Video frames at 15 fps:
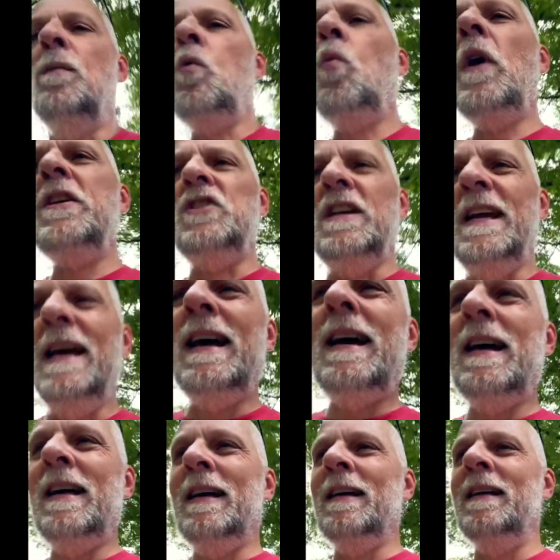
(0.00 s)
a wedgie.
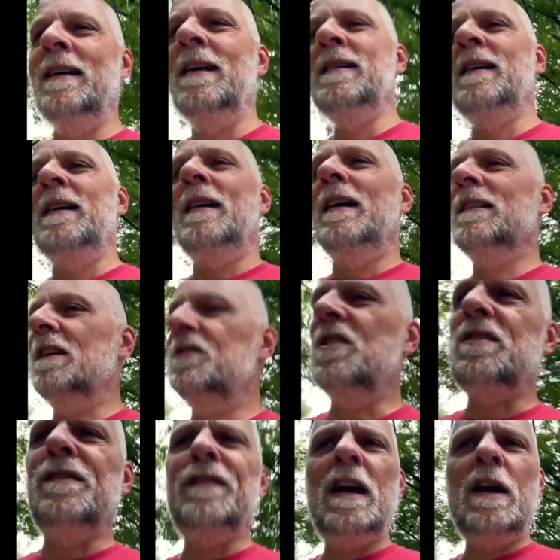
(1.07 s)
Unless
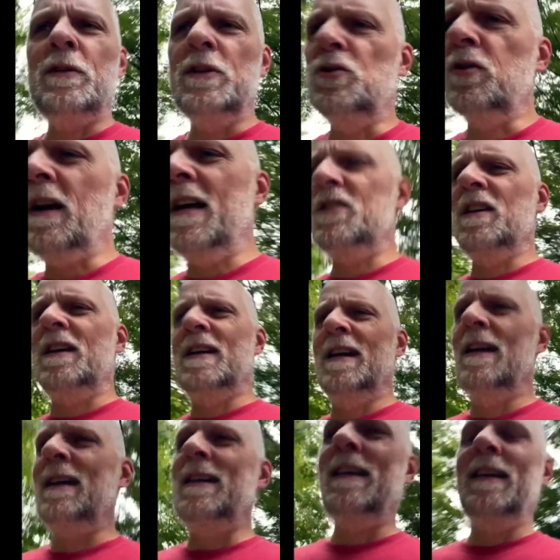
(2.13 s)
it's a very tragic
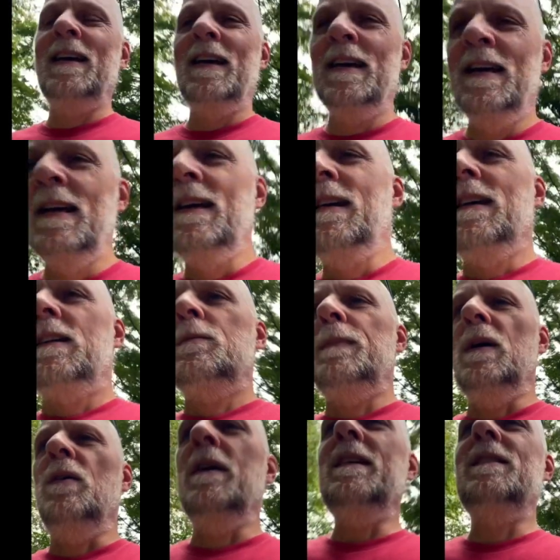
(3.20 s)

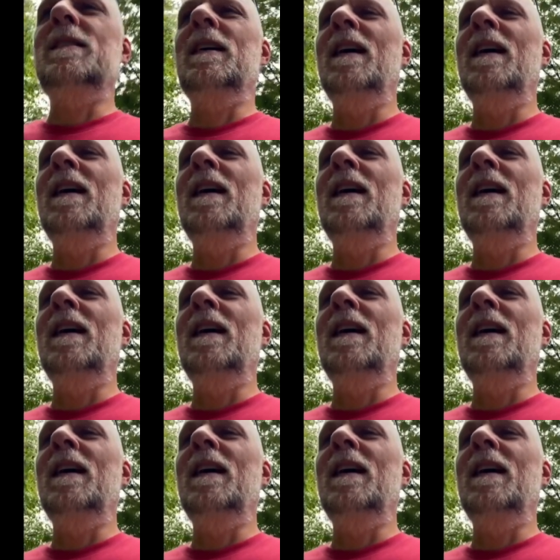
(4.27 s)
experience